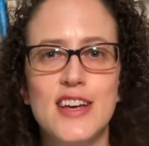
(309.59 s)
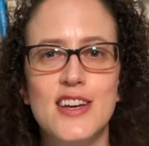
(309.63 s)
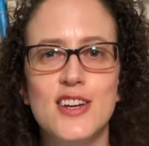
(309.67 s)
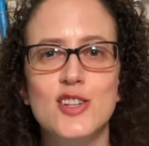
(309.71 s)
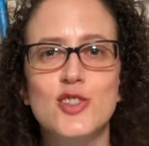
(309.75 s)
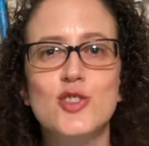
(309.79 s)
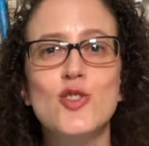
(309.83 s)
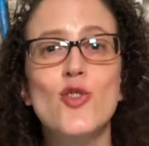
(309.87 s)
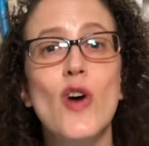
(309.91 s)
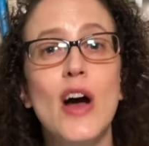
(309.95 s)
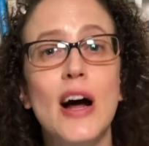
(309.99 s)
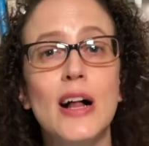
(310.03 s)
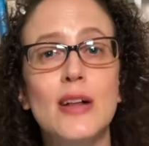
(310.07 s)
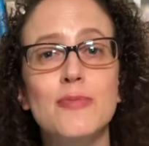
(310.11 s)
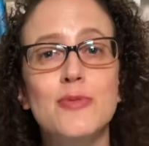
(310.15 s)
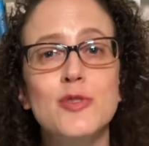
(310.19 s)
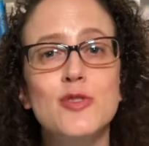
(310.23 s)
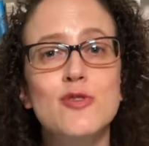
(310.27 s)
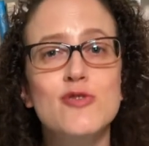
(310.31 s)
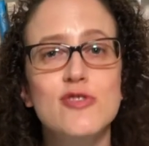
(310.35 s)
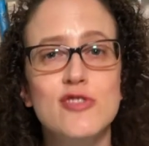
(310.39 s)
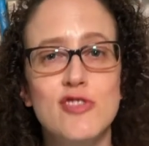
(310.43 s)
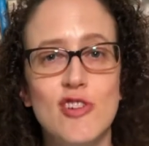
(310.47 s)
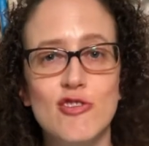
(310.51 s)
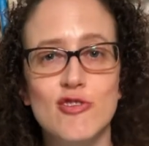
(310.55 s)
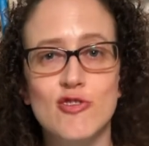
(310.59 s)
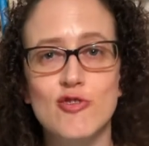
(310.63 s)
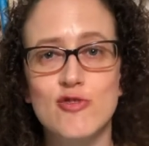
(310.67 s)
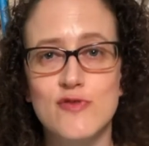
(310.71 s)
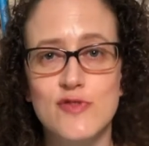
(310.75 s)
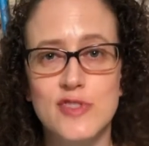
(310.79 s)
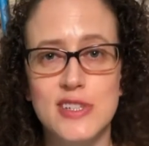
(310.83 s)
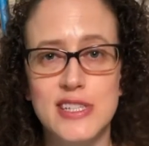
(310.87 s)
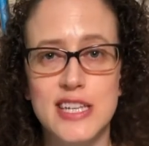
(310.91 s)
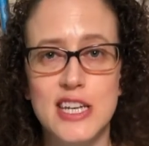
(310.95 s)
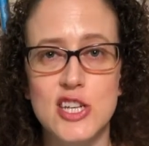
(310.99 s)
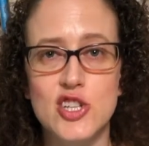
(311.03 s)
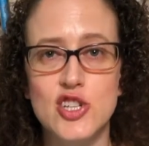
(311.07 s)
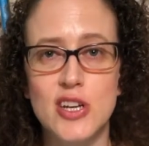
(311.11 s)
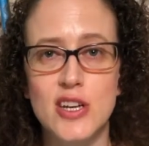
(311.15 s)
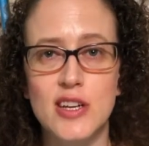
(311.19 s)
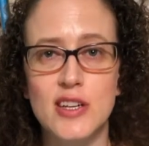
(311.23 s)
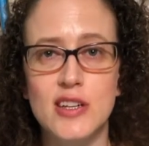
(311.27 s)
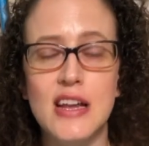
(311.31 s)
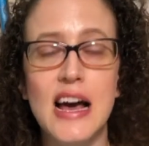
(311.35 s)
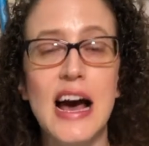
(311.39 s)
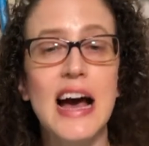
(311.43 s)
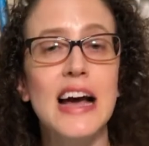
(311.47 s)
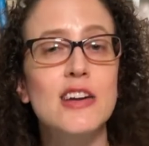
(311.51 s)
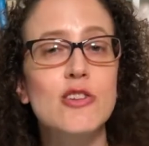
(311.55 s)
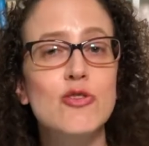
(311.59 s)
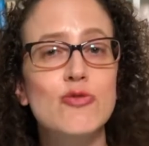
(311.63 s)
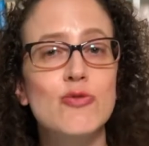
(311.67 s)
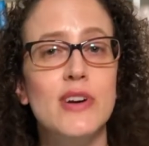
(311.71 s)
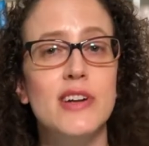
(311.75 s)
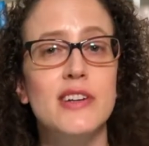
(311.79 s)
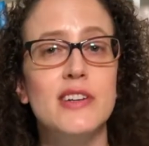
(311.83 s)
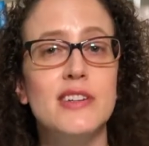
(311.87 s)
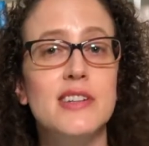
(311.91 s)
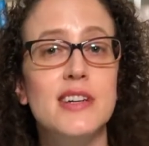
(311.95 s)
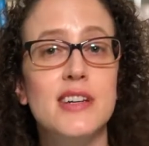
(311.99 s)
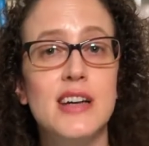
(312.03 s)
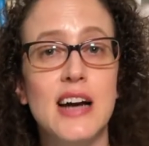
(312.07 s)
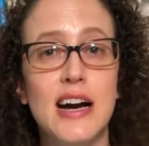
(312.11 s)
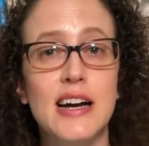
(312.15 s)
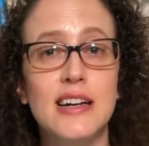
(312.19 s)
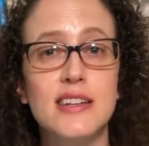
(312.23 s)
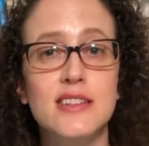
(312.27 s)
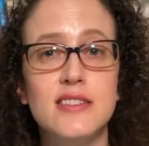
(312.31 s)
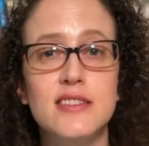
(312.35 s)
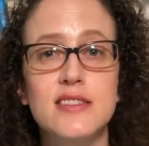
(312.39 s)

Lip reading: To help you start a conversation, I created a guide,